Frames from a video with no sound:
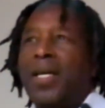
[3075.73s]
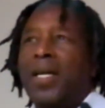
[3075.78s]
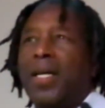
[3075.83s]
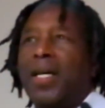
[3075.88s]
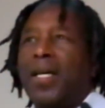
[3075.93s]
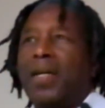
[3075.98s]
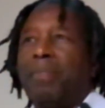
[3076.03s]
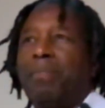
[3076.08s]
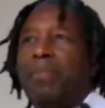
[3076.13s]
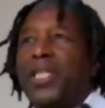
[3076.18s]

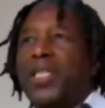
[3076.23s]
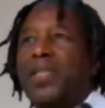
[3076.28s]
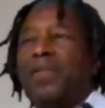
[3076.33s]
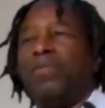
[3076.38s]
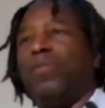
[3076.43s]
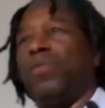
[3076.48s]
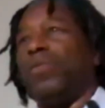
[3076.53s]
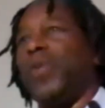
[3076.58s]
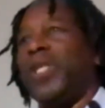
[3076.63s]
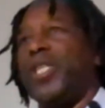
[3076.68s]
Uh, but
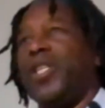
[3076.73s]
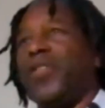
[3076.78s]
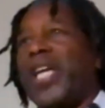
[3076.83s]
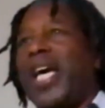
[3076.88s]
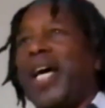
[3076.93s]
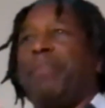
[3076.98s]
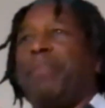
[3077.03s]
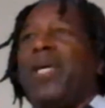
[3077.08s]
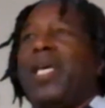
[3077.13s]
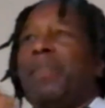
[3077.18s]
when you
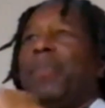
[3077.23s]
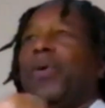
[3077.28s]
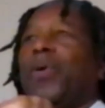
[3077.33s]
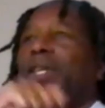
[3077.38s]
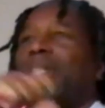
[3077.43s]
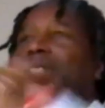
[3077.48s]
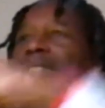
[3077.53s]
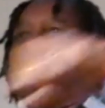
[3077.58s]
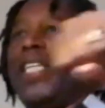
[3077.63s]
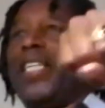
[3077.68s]
got
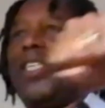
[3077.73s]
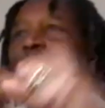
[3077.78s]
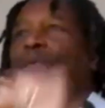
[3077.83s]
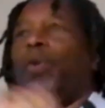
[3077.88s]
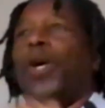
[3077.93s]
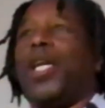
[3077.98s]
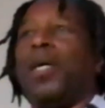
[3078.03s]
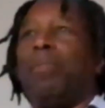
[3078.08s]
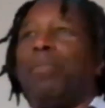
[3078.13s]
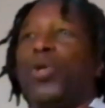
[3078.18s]
people and you
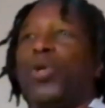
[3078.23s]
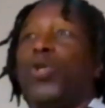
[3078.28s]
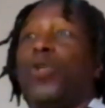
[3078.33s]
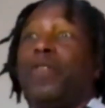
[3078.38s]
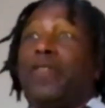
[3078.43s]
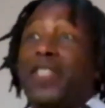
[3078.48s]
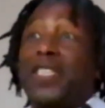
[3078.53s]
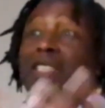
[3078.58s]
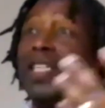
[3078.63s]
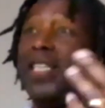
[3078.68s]
want to
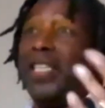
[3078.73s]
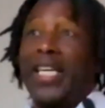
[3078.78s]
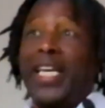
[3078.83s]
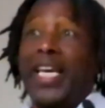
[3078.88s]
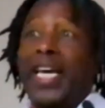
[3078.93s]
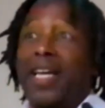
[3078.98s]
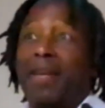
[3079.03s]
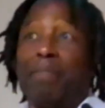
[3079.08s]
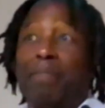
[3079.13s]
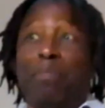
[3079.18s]
move,
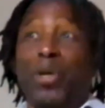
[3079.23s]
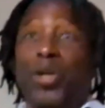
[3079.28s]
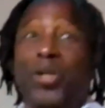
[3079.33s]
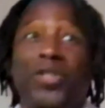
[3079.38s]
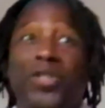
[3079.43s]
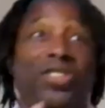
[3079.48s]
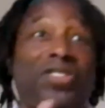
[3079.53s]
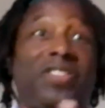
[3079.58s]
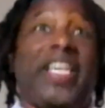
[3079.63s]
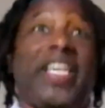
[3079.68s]
again,
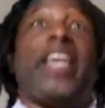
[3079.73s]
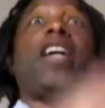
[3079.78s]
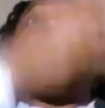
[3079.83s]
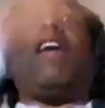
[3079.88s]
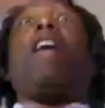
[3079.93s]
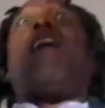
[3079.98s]
birds take